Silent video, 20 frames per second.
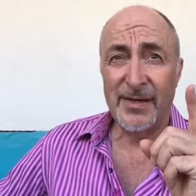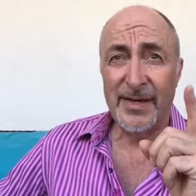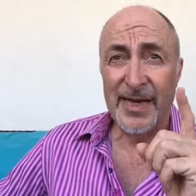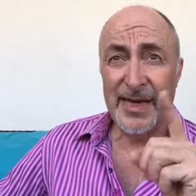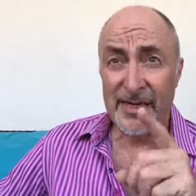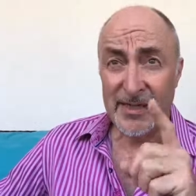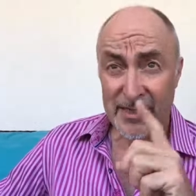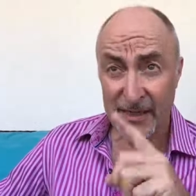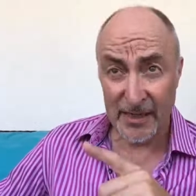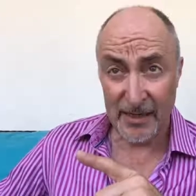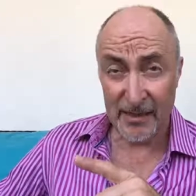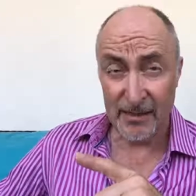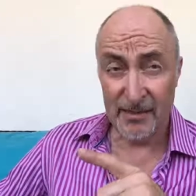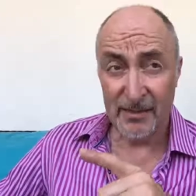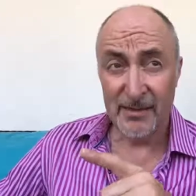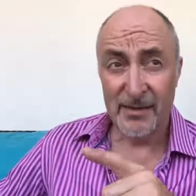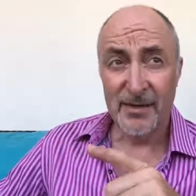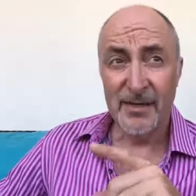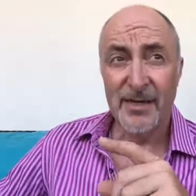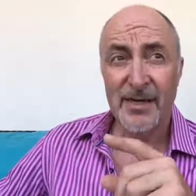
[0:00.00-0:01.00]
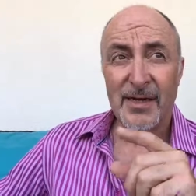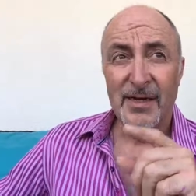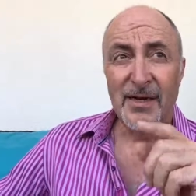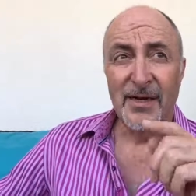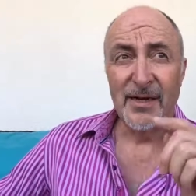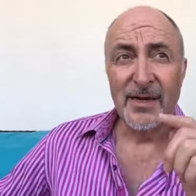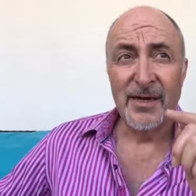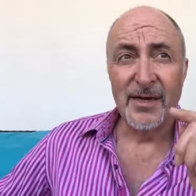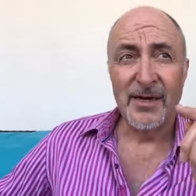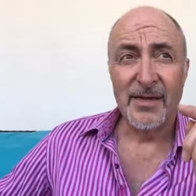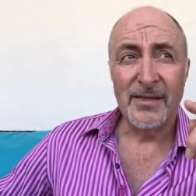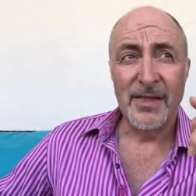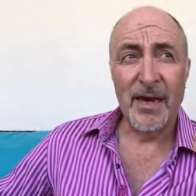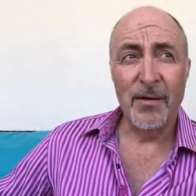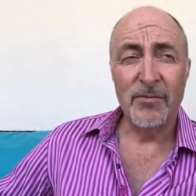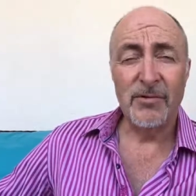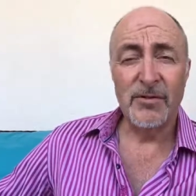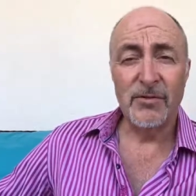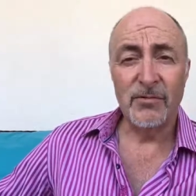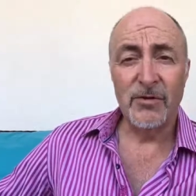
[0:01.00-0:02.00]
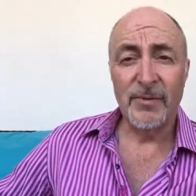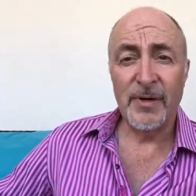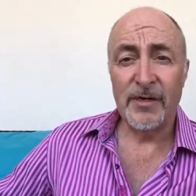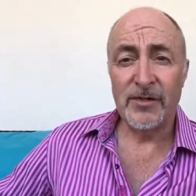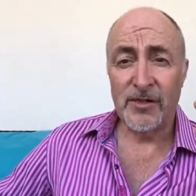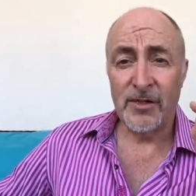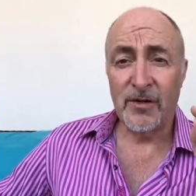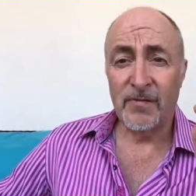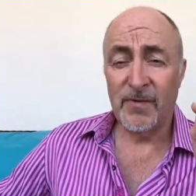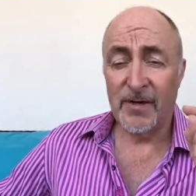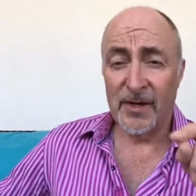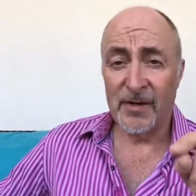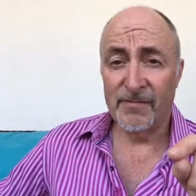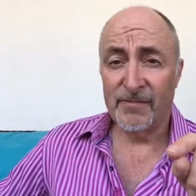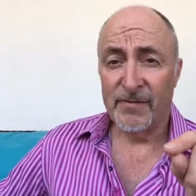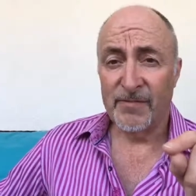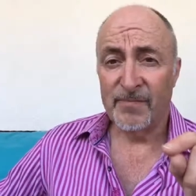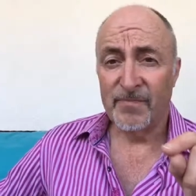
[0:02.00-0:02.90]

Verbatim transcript: eighteen. That was all about self-love.